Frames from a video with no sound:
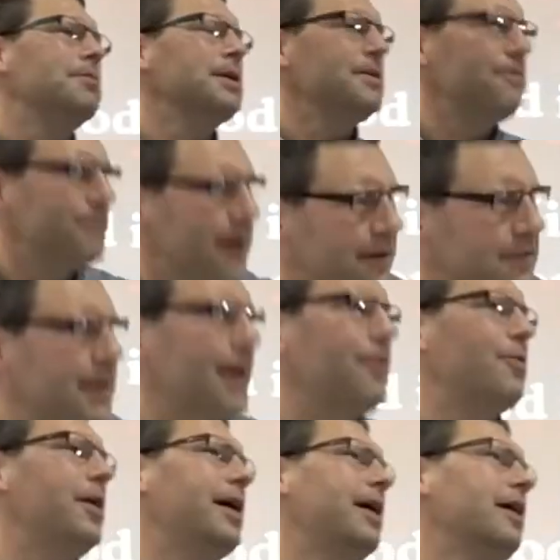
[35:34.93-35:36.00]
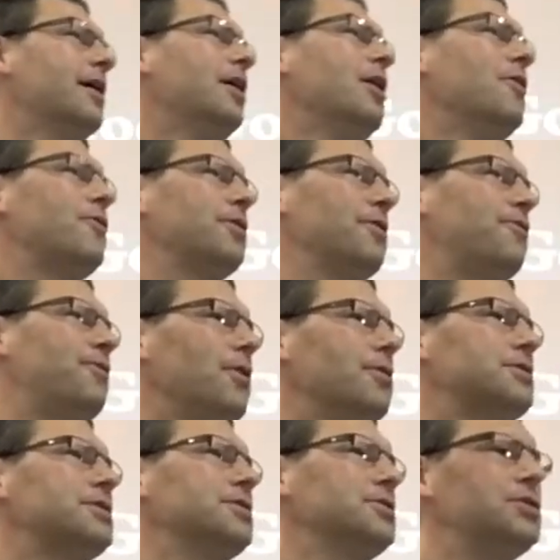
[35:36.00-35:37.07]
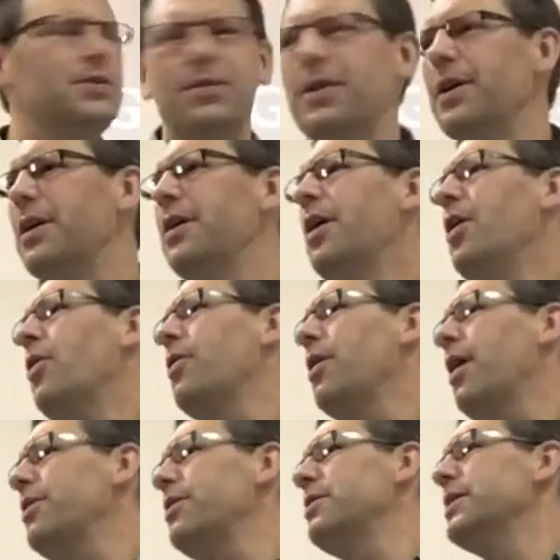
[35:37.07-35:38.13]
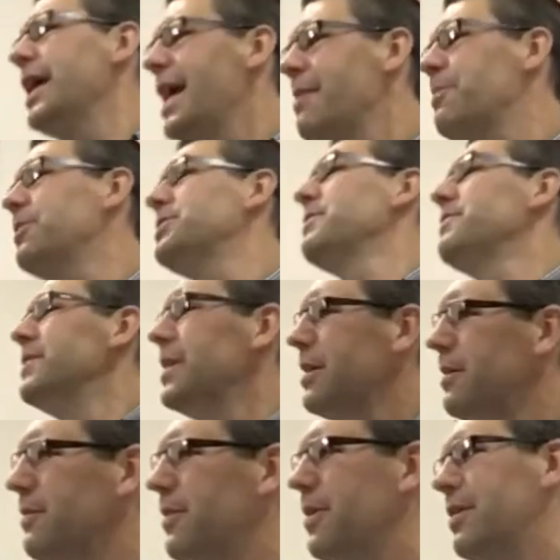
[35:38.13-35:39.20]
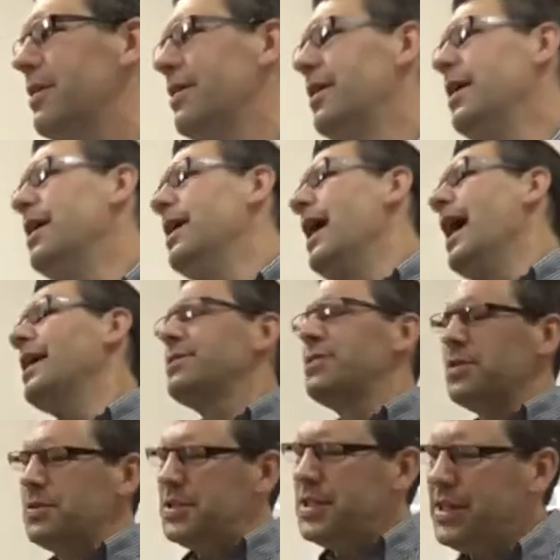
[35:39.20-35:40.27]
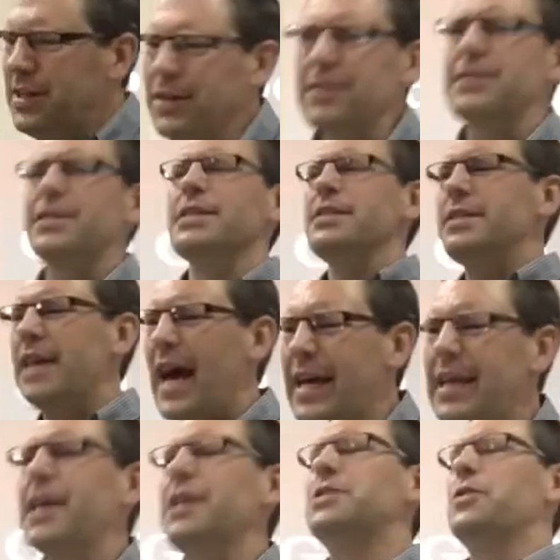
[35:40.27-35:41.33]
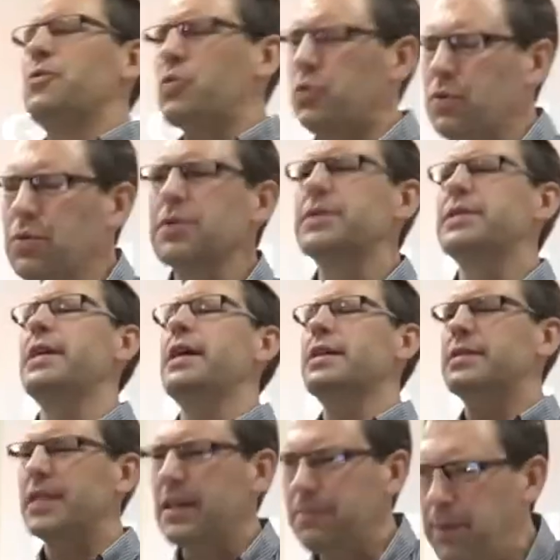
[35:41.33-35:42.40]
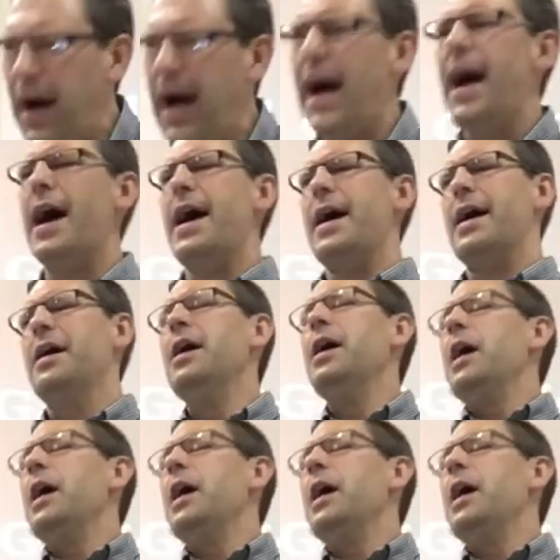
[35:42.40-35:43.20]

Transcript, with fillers: felt that way for the folks in Judah or other neighbors of Nineveh. As those years and decades of cruelty ticked by, it